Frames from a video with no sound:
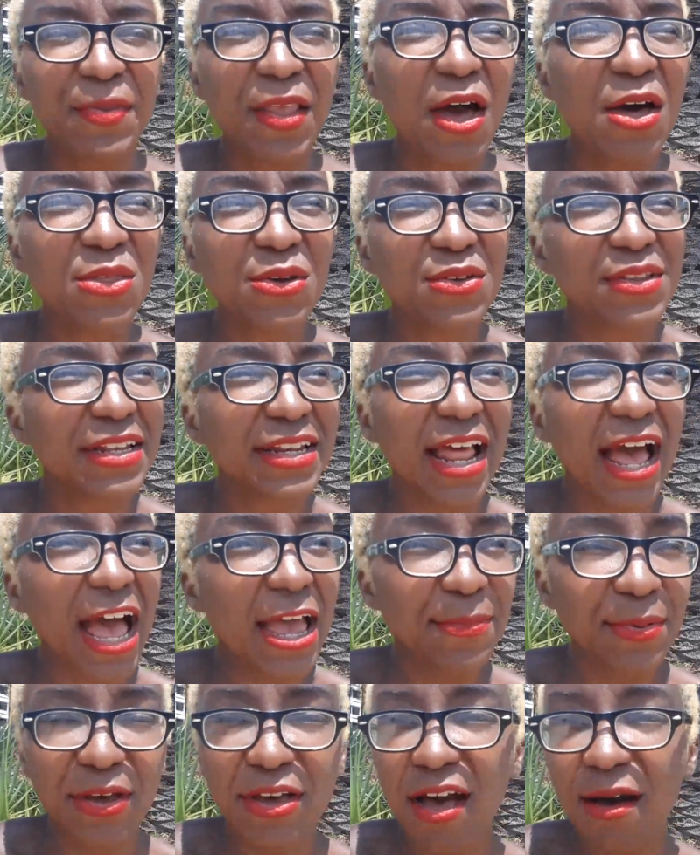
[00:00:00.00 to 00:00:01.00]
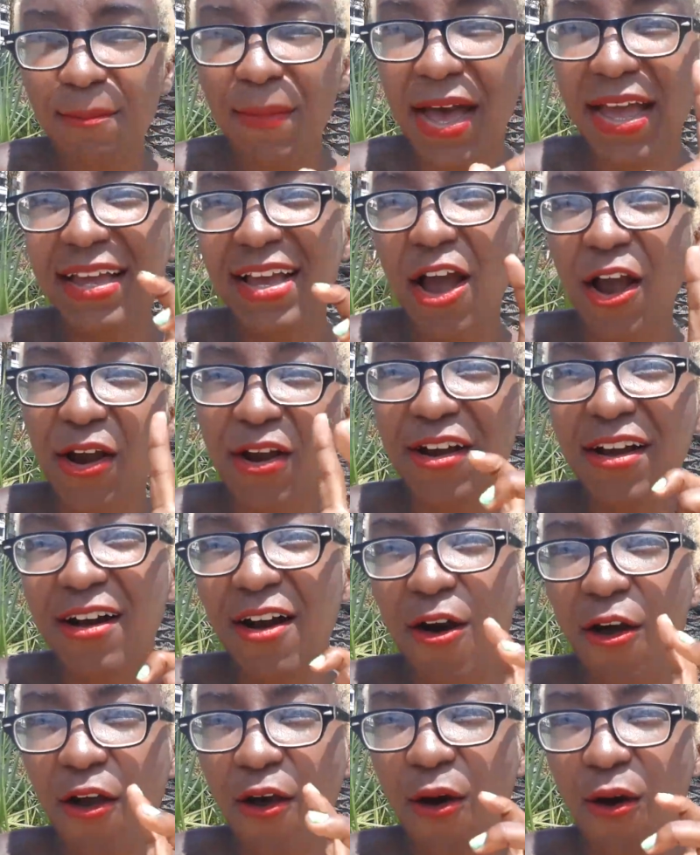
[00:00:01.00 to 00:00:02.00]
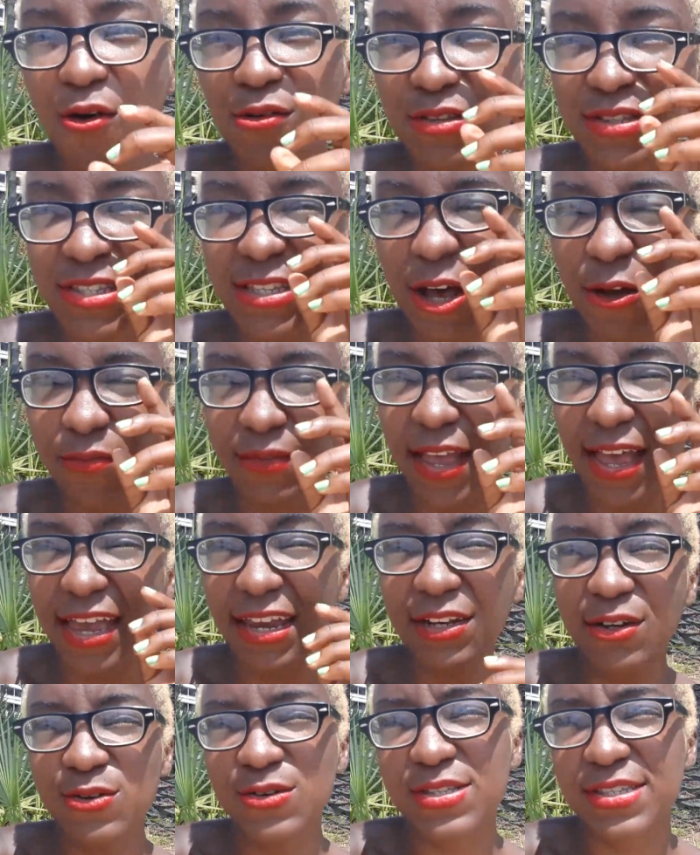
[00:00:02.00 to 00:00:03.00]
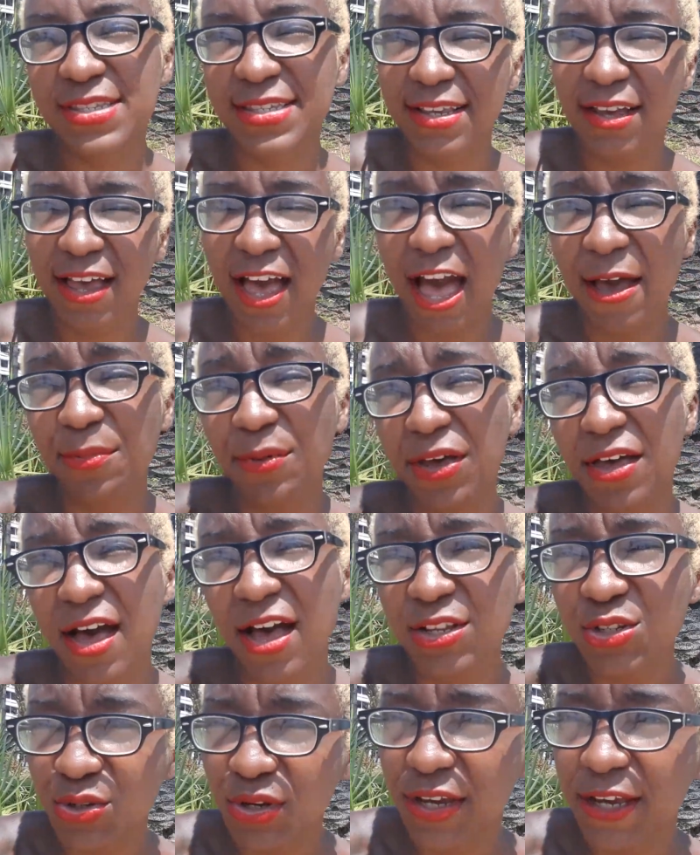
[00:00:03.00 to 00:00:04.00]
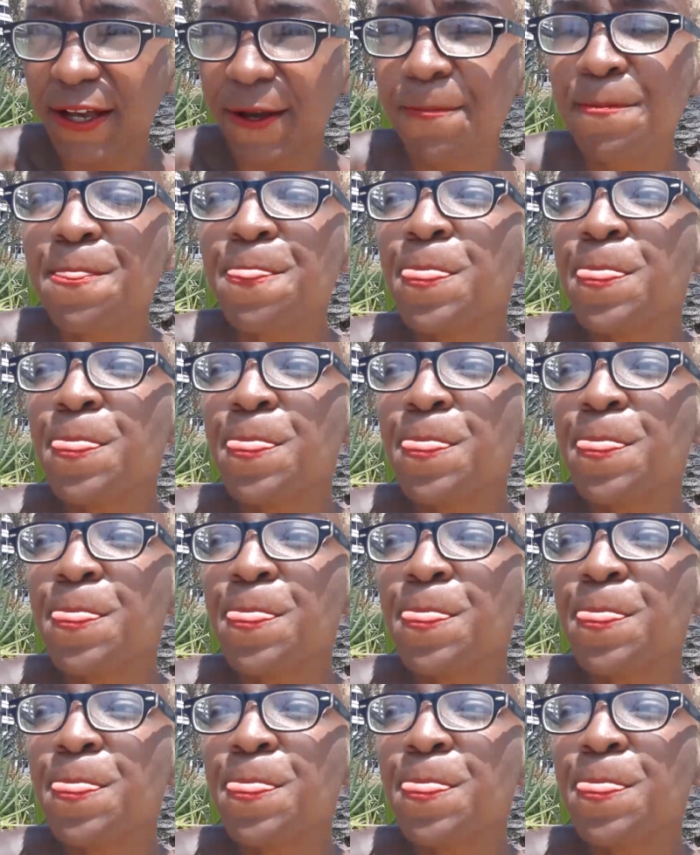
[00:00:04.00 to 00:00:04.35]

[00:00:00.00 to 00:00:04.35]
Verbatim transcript: other than my, her her own self-diagnosed hypochondria.